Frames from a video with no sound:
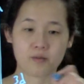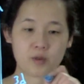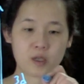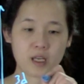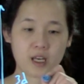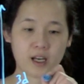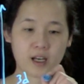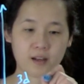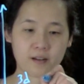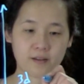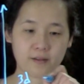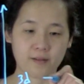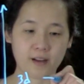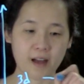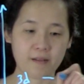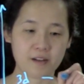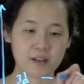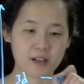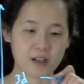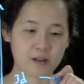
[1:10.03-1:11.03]
we have
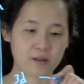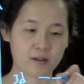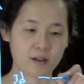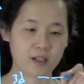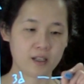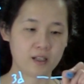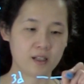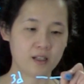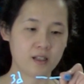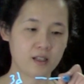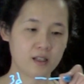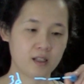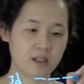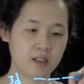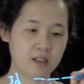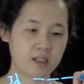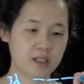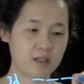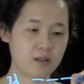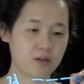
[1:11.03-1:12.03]
five degenerate
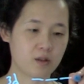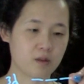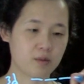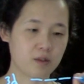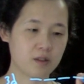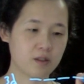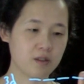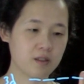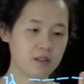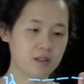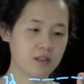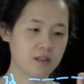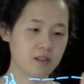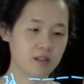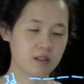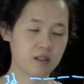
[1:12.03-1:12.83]
d orbitals,